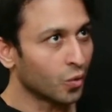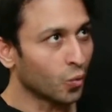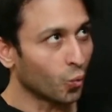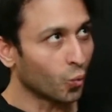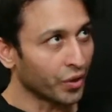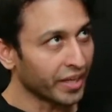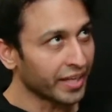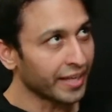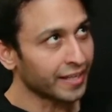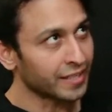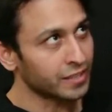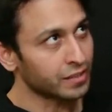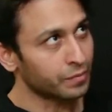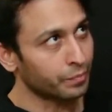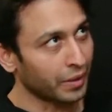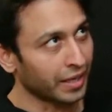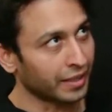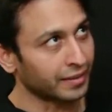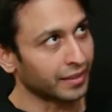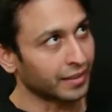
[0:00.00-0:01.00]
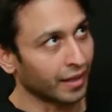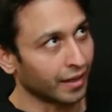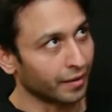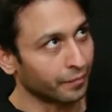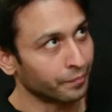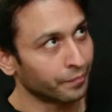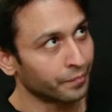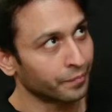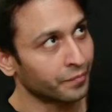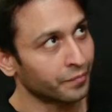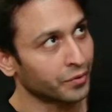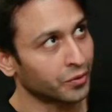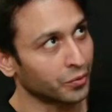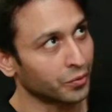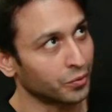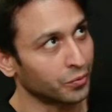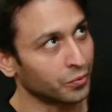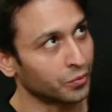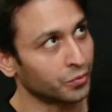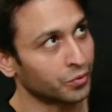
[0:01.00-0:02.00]
We expect them
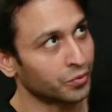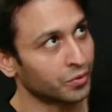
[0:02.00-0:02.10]
to